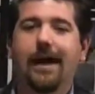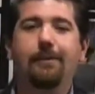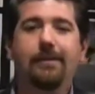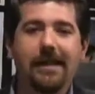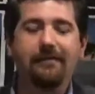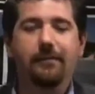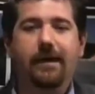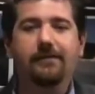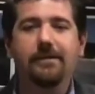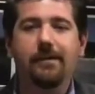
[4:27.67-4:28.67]
And believe
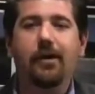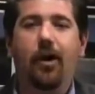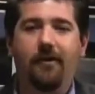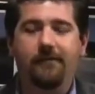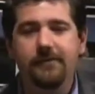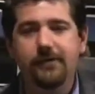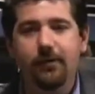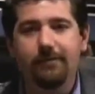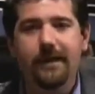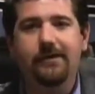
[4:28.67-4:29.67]
me, if somebody offers
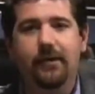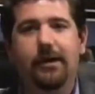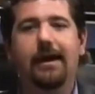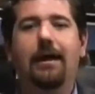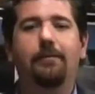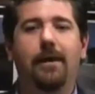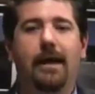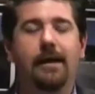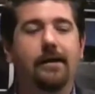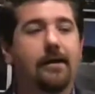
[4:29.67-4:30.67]
you a mint on an
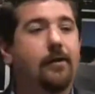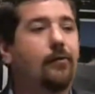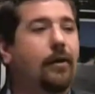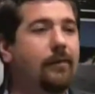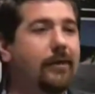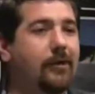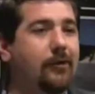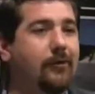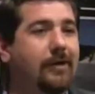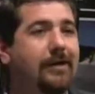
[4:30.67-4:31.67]
airplane, what
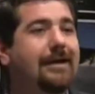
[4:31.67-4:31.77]
do?